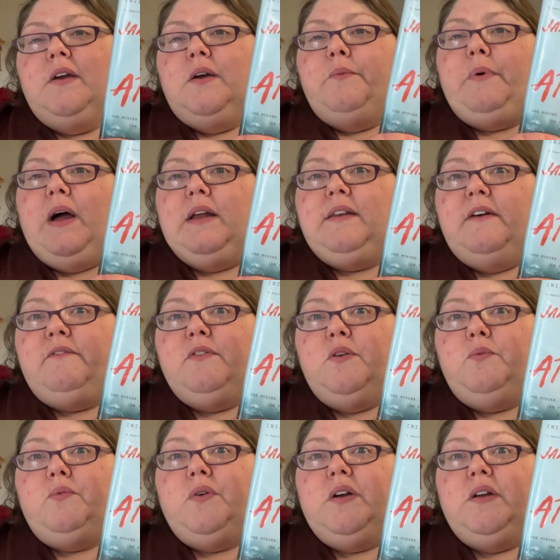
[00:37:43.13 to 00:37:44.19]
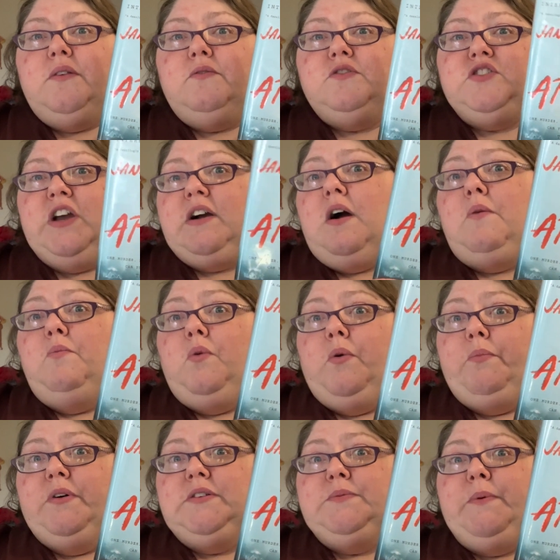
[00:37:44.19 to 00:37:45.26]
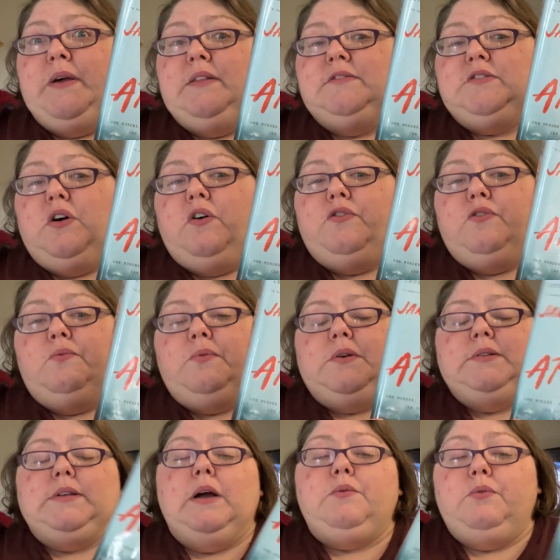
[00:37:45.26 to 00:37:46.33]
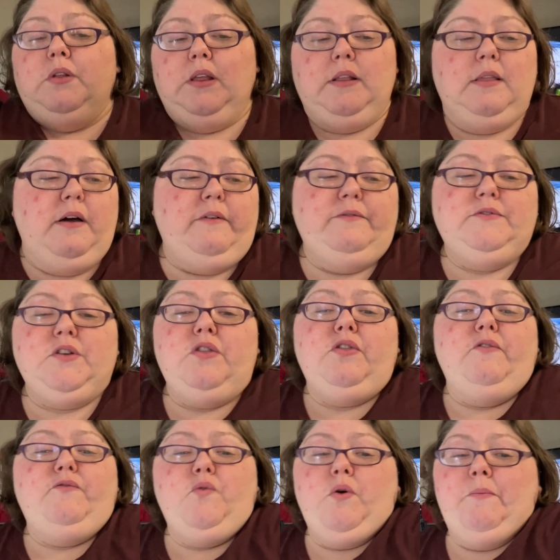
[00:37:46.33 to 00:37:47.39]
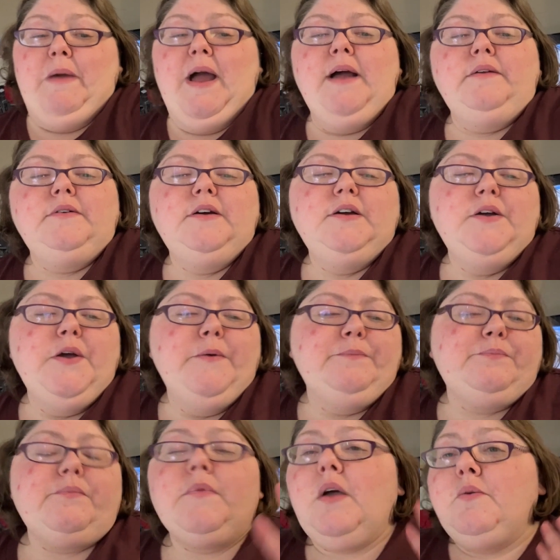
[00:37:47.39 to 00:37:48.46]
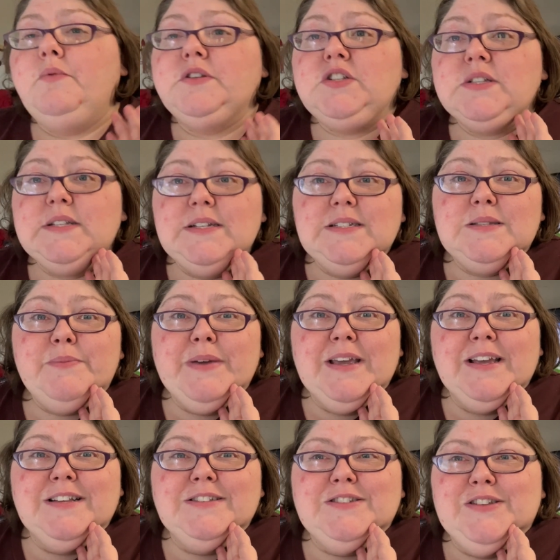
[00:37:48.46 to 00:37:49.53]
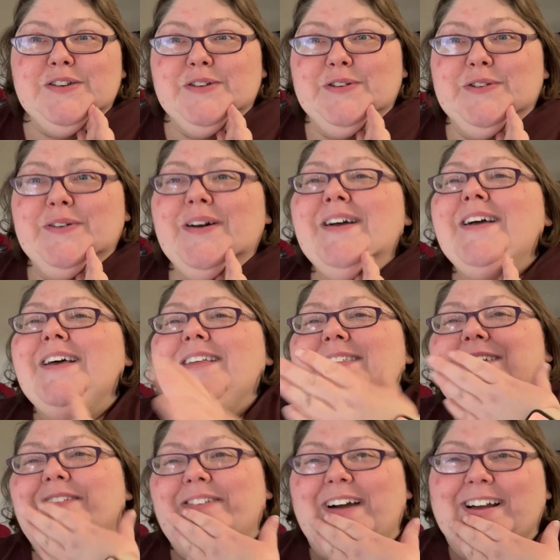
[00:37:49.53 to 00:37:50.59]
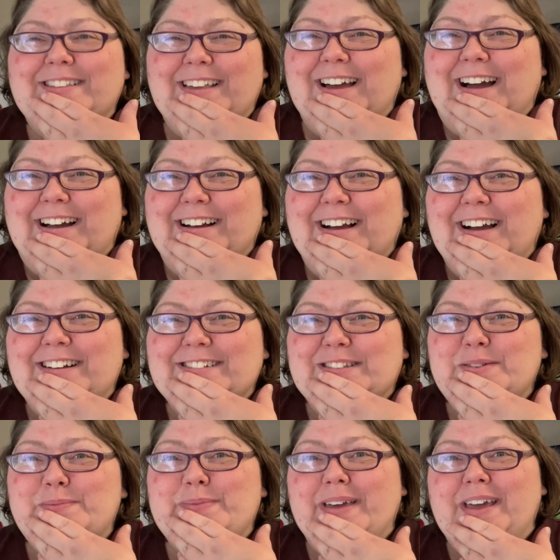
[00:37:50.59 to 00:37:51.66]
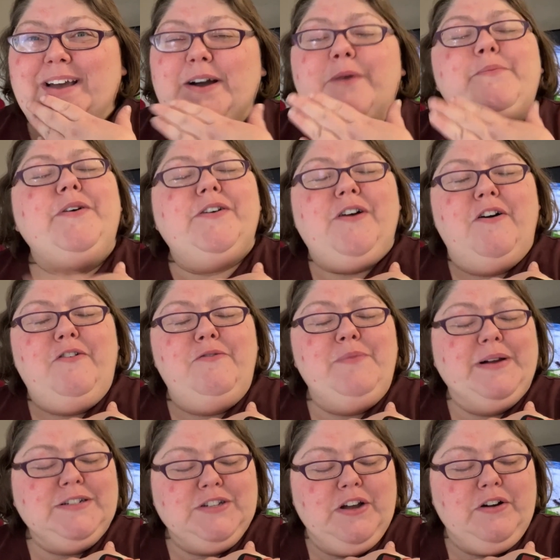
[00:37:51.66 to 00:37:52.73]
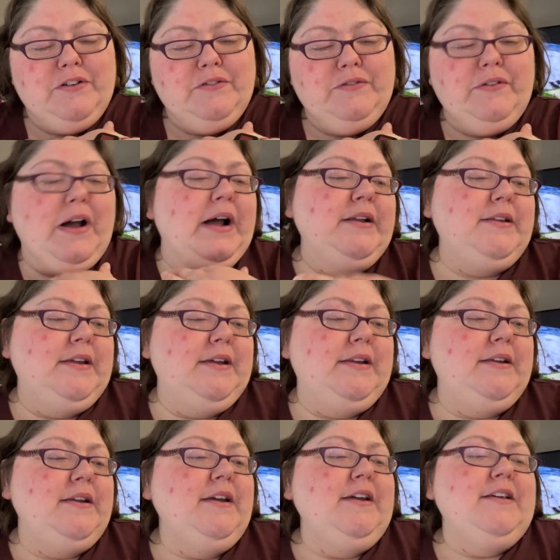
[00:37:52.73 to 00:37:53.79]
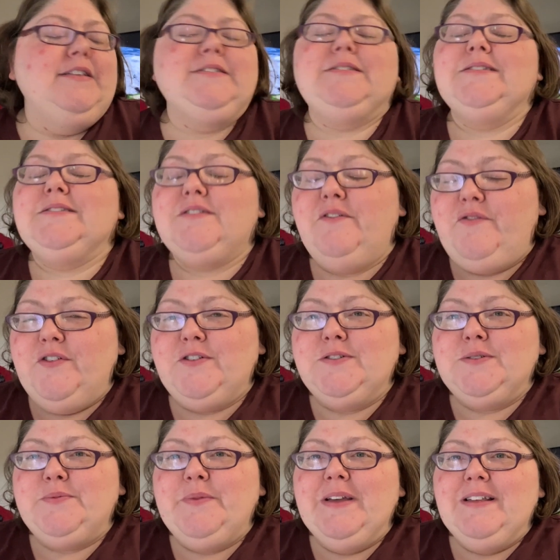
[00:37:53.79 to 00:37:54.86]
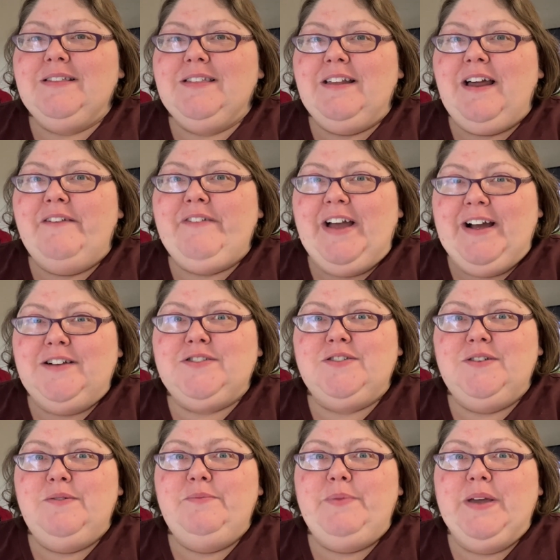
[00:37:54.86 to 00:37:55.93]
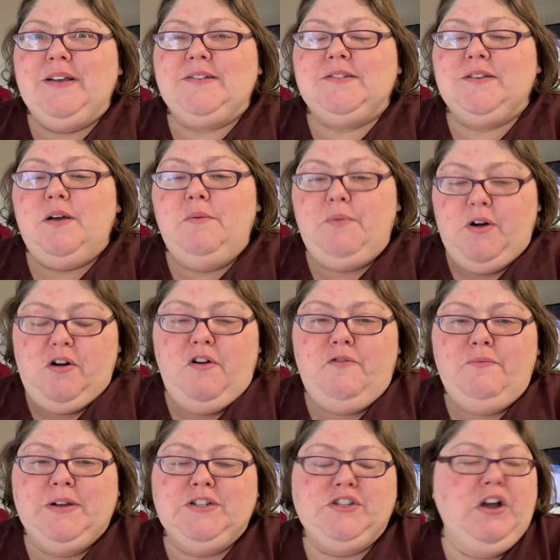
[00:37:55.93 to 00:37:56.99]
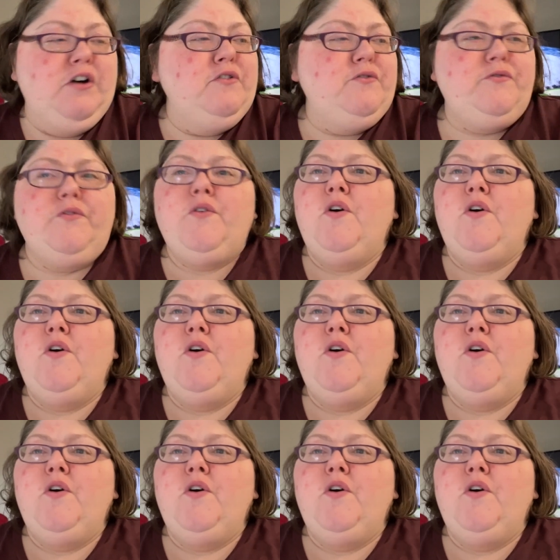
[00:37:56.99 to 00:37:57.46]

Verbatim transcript: But I definitely would check out more books by this author because I really loved the format. Which leads me into the fact that I got to pick a book off my shelf. I did. This is the first week that I've actually picked a book off my shelf.